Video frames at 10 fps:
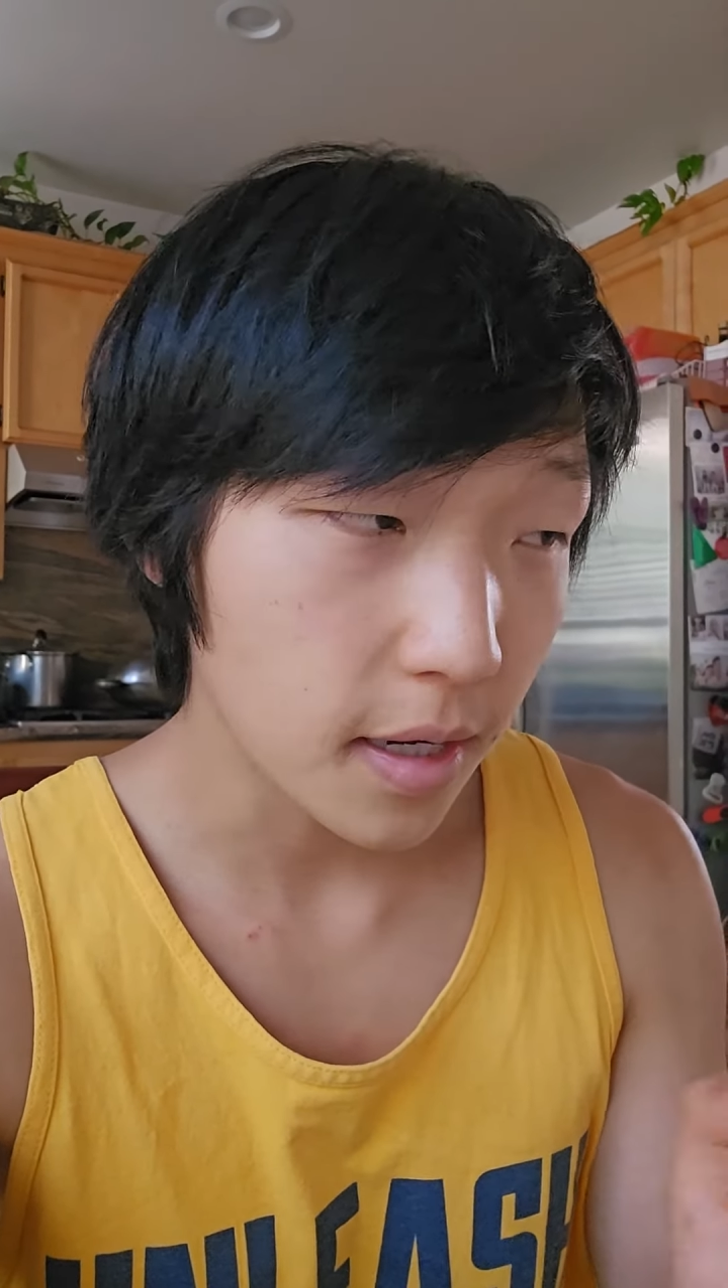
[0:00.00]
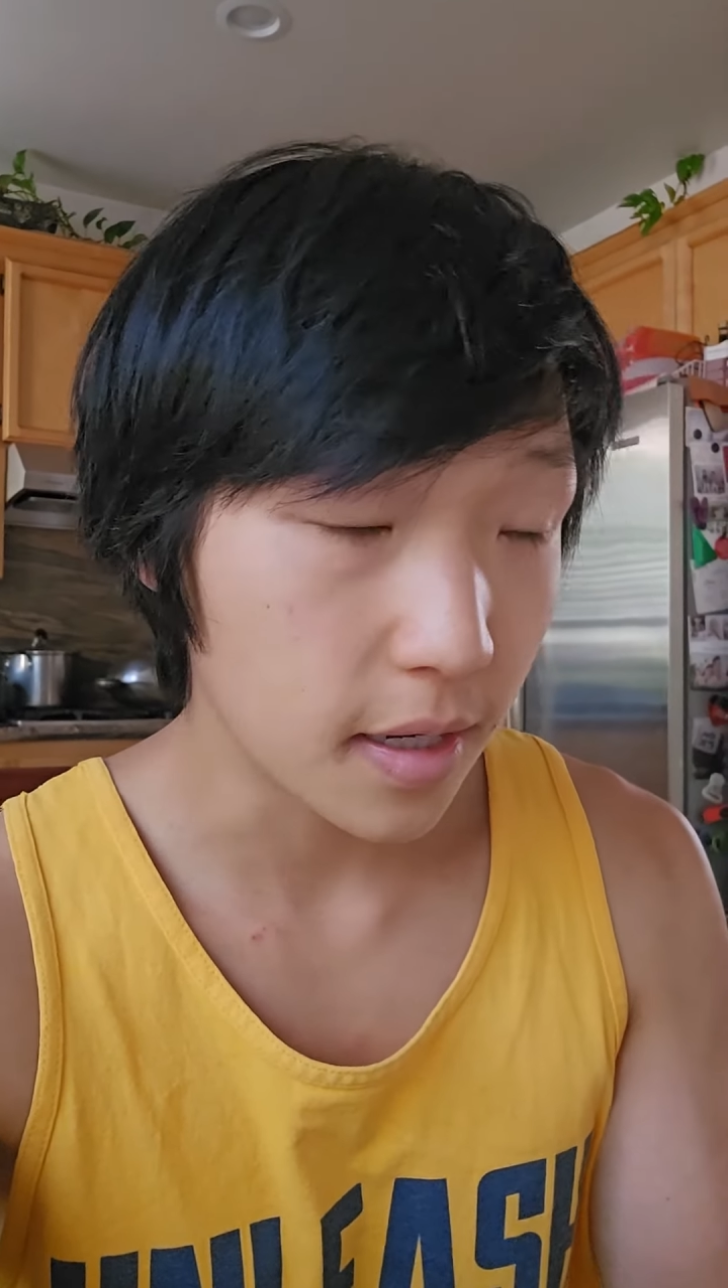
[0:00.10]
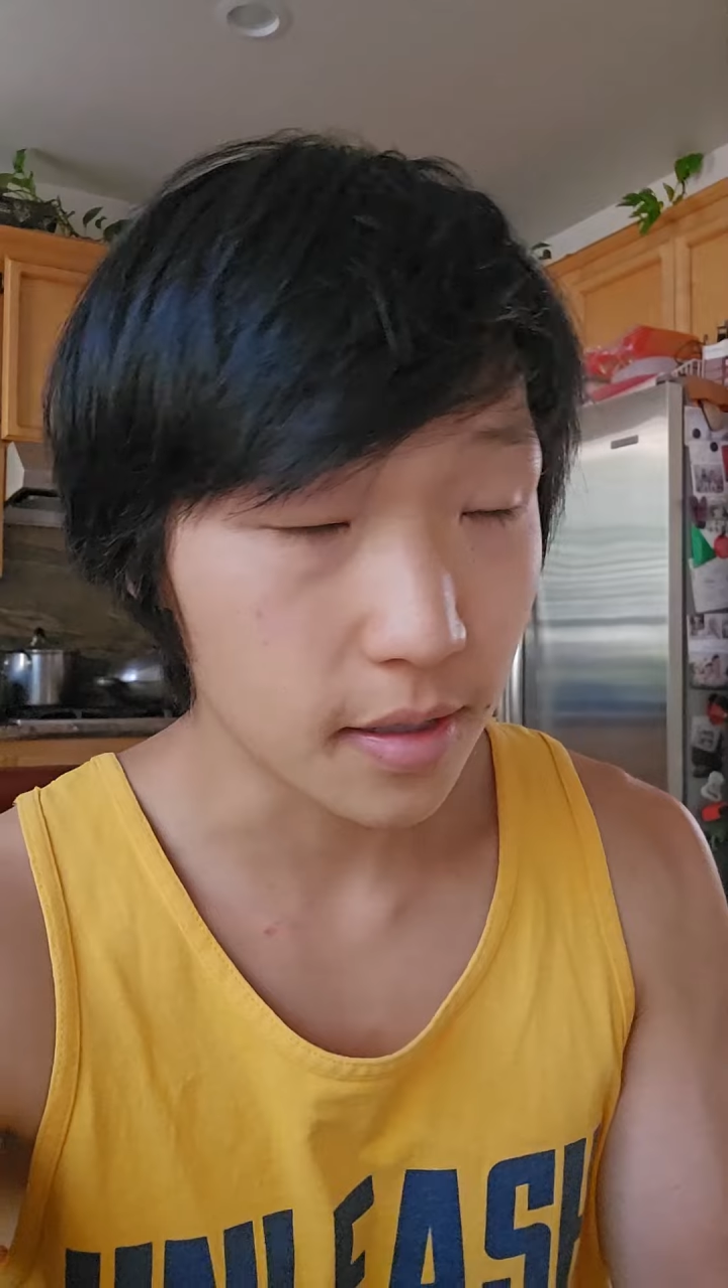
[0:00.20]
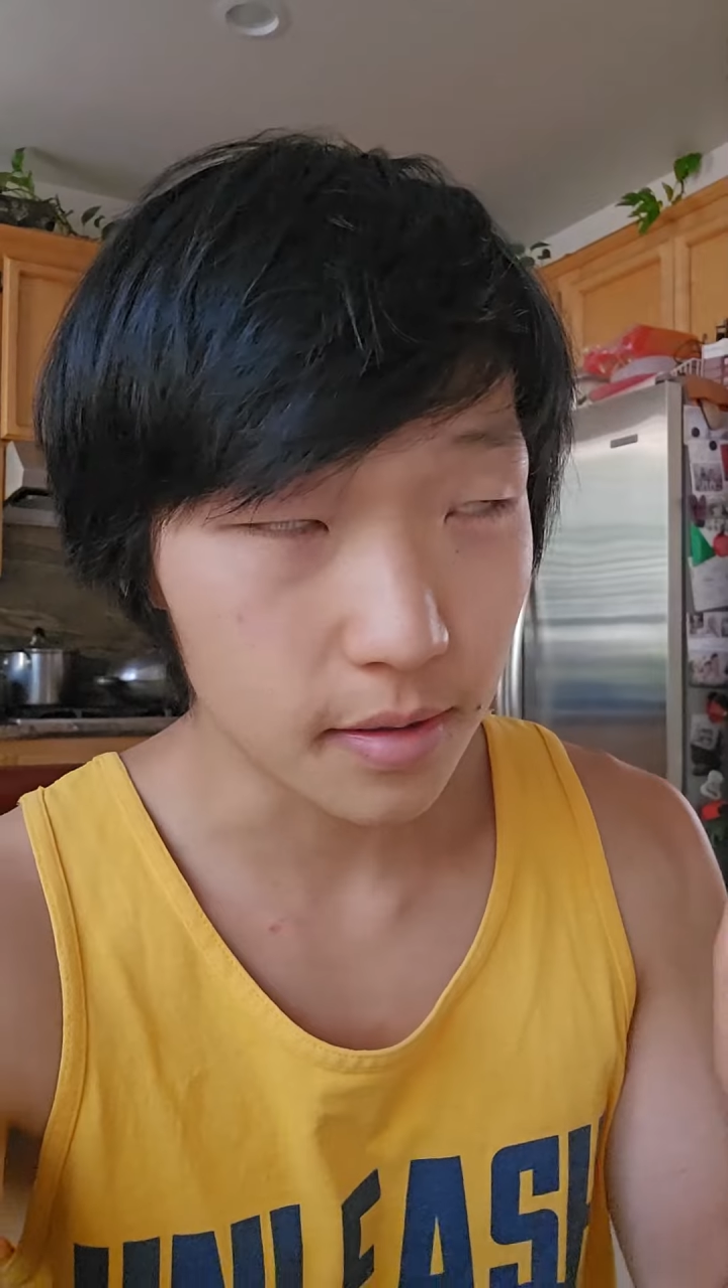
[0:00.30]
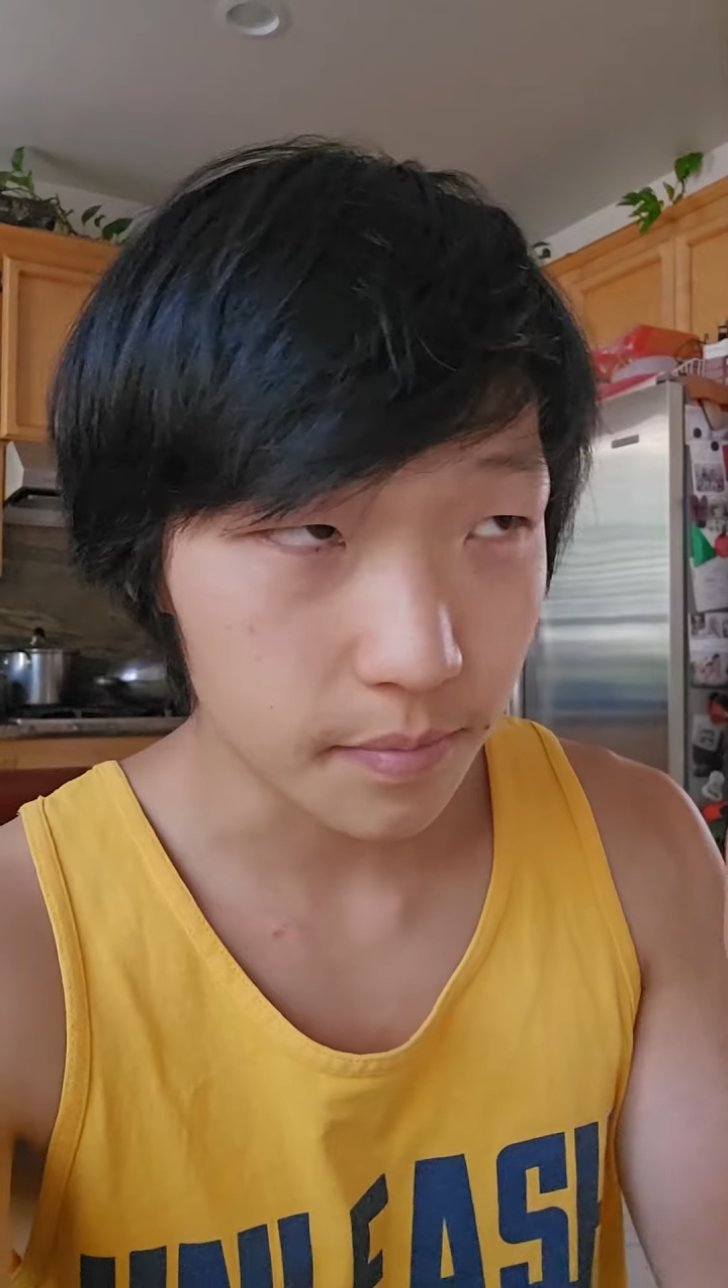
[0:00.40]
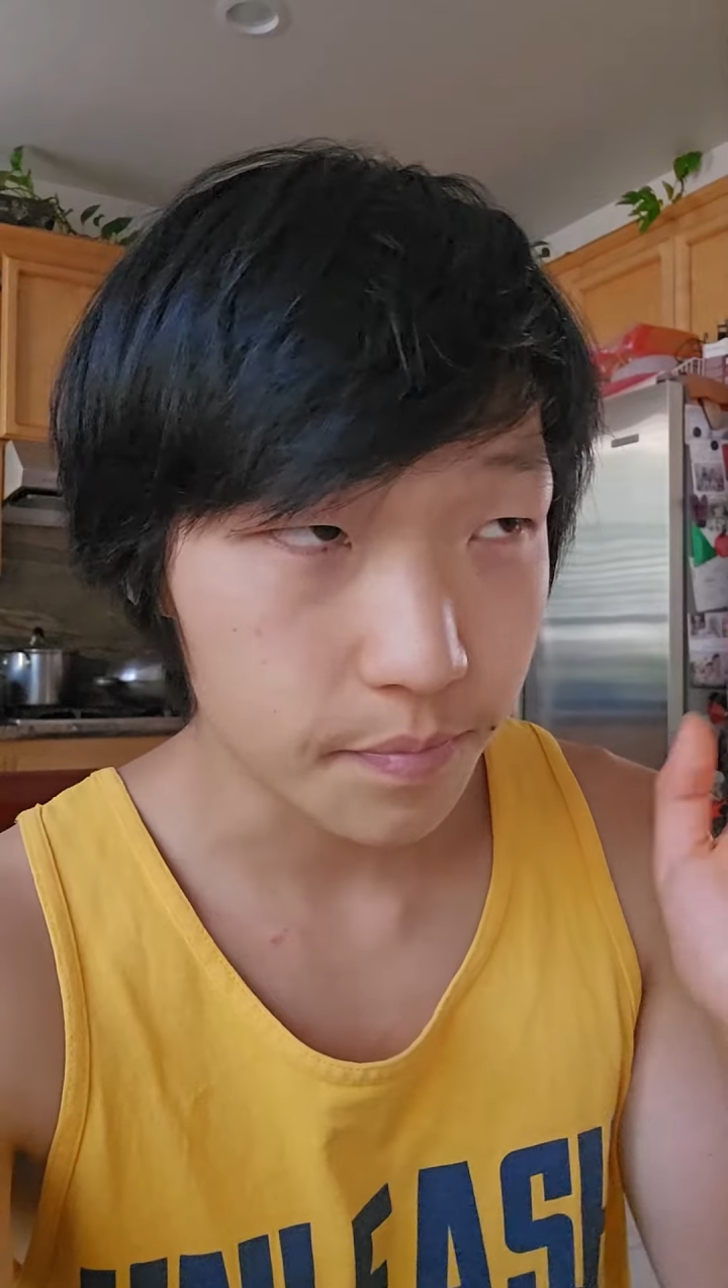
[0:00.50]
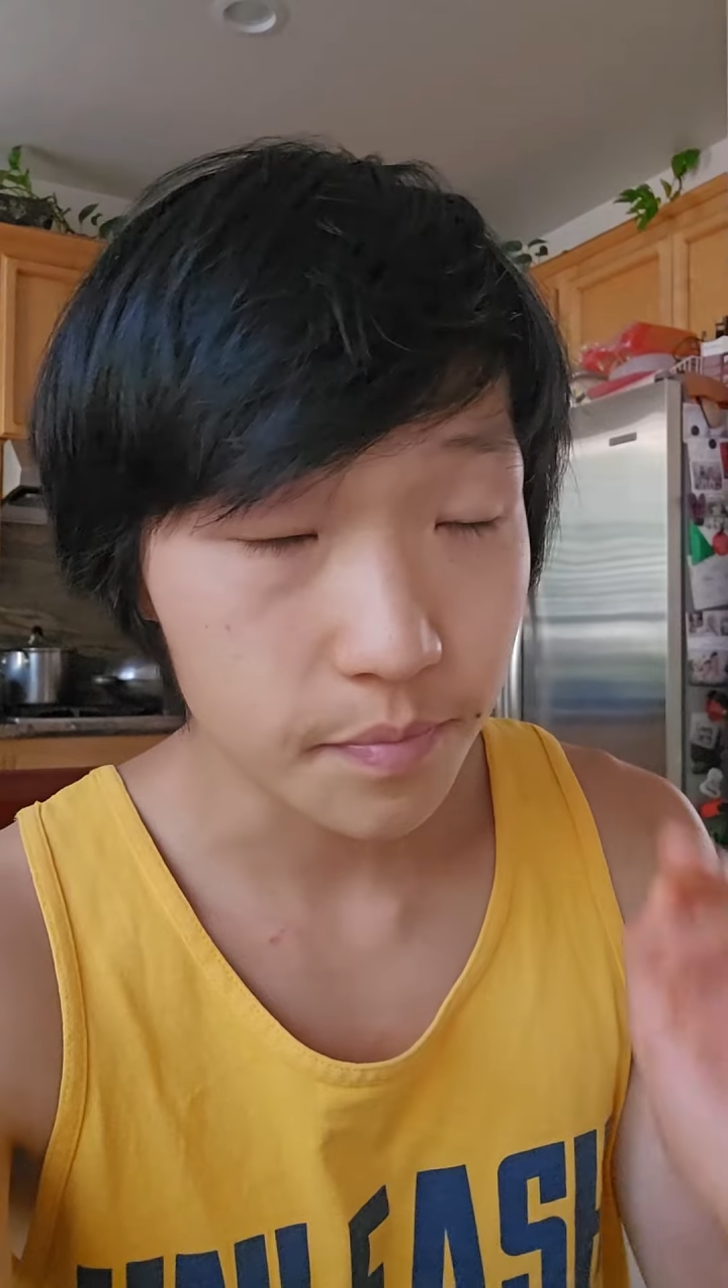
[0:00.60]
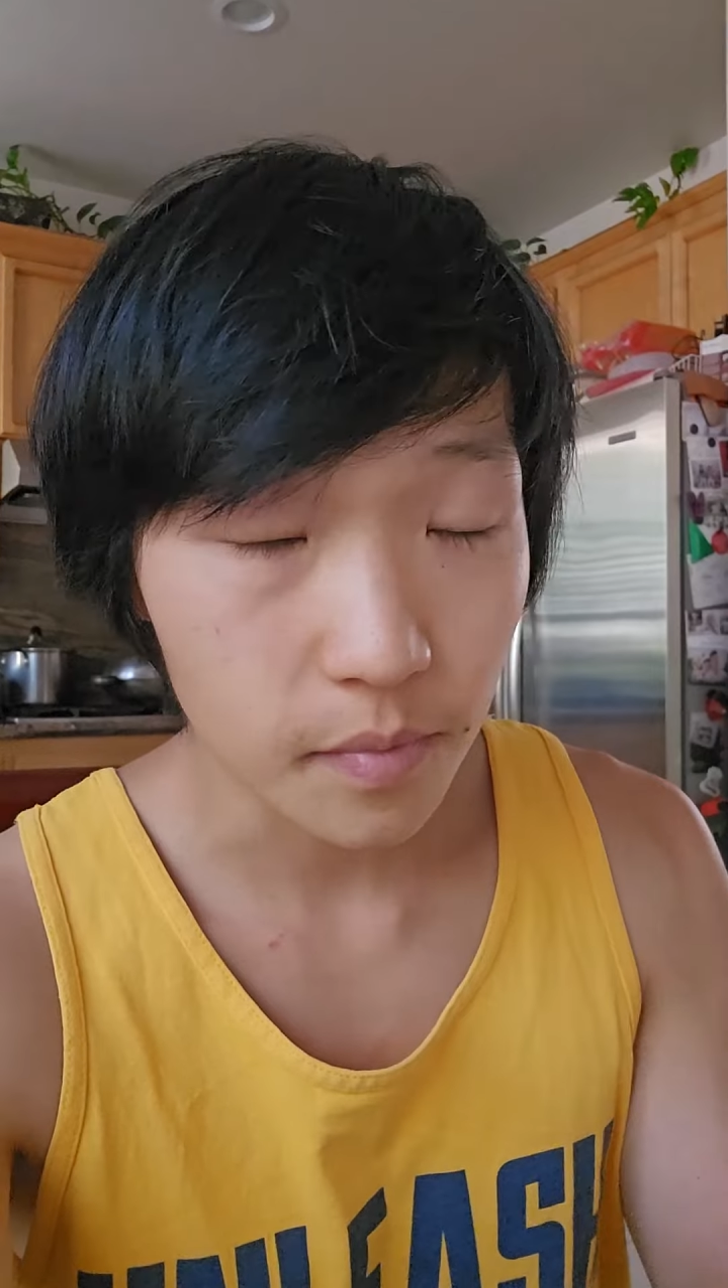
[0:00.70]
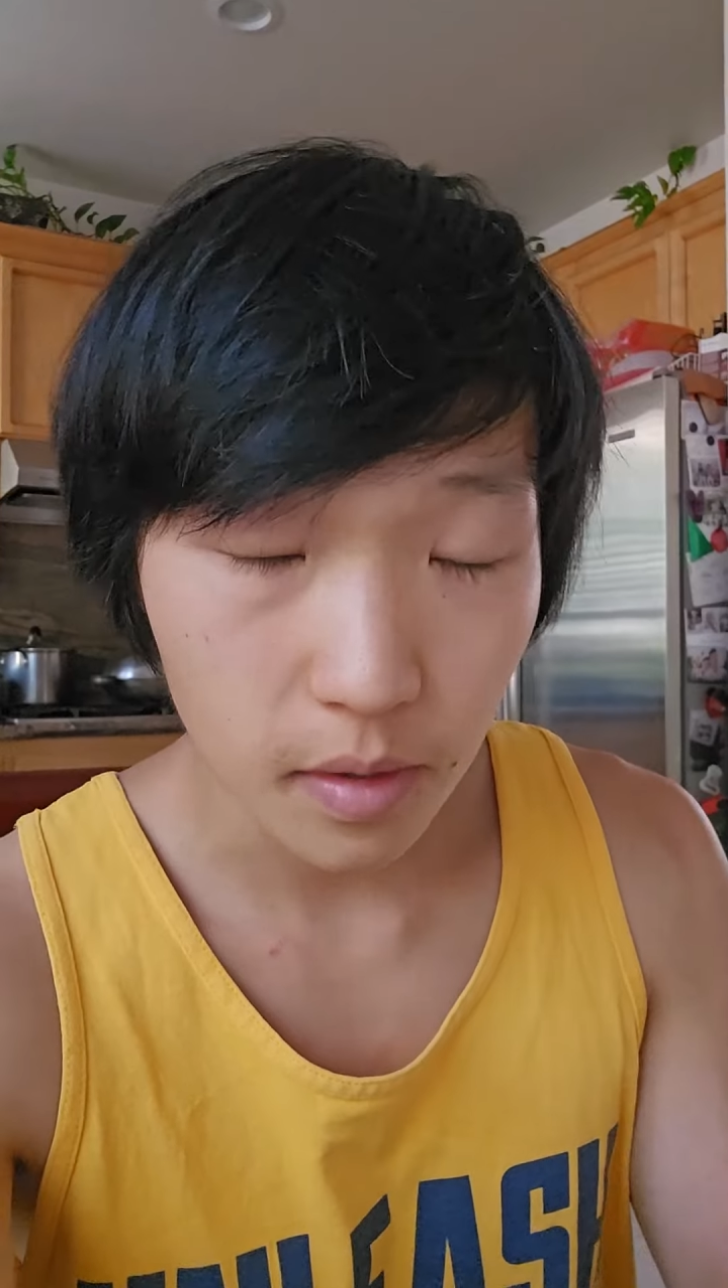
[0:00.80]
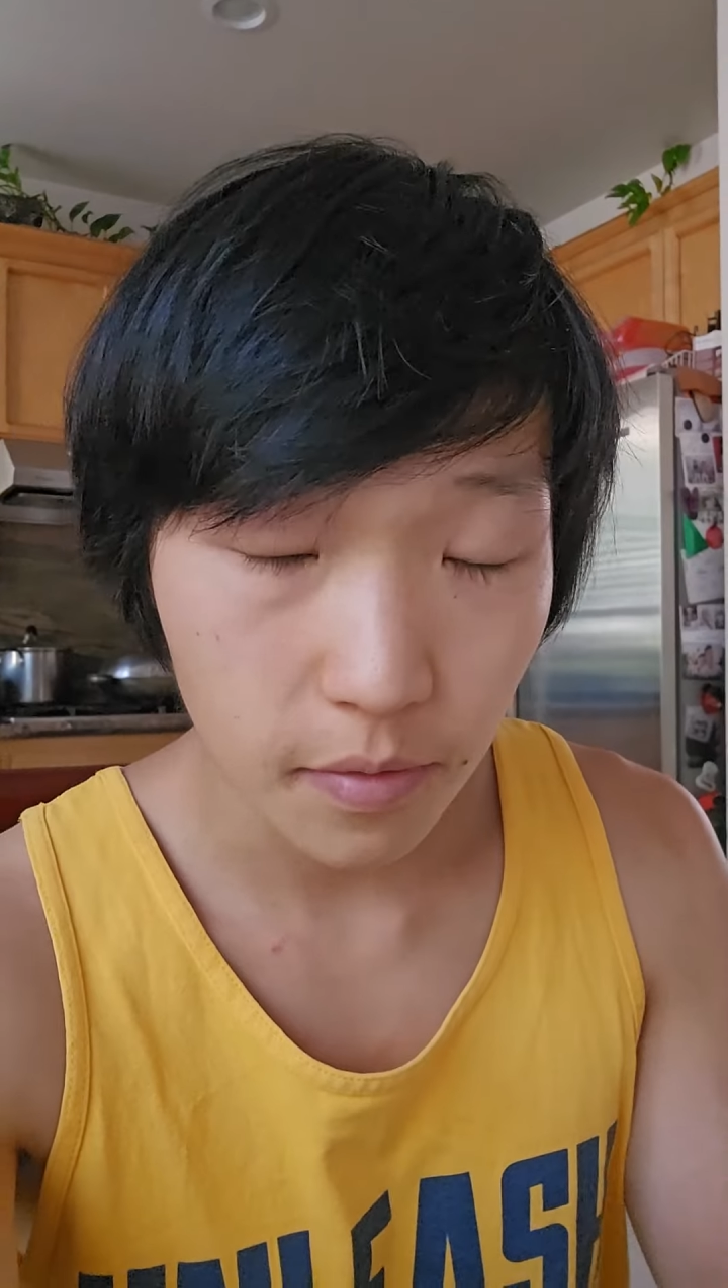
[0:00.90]

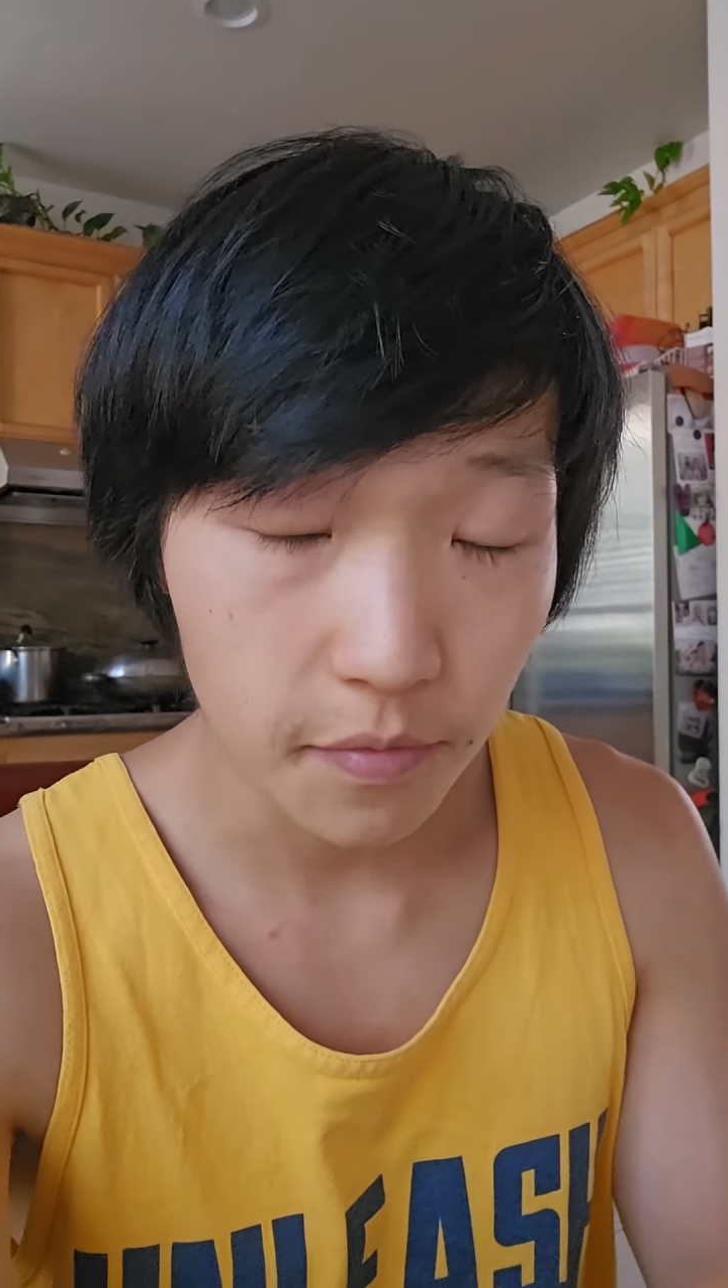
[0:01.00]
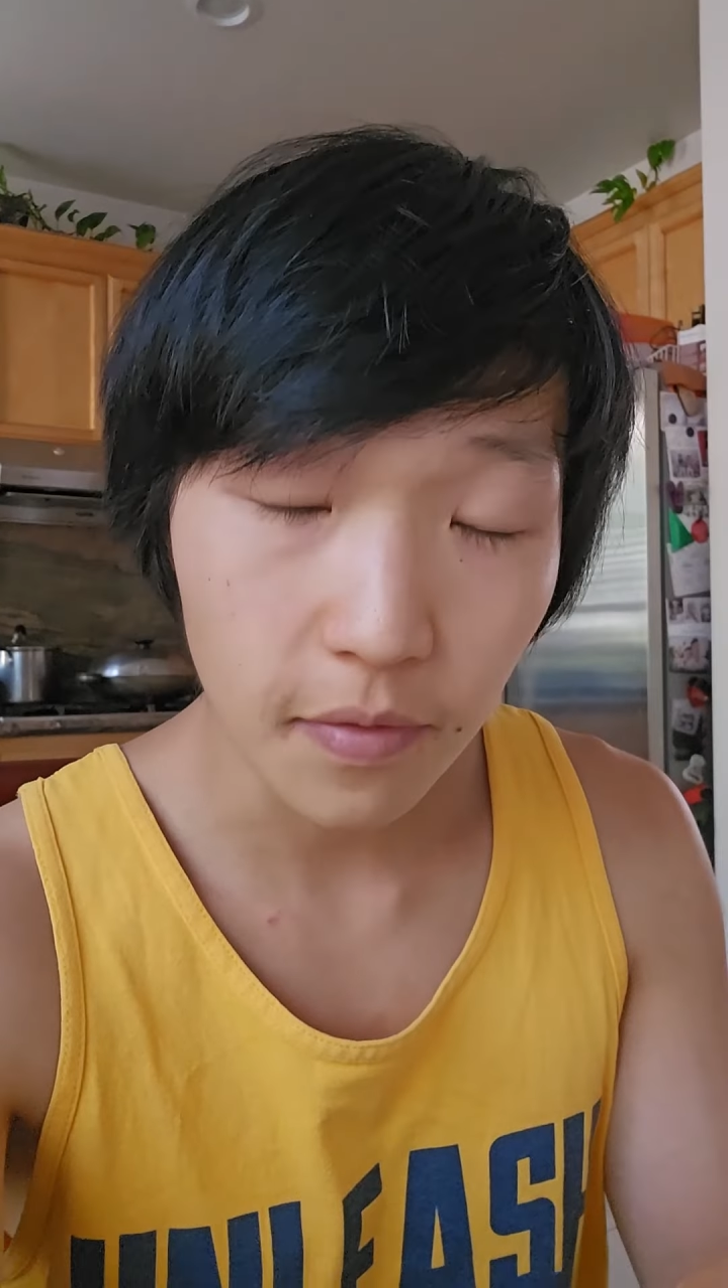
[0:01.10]
in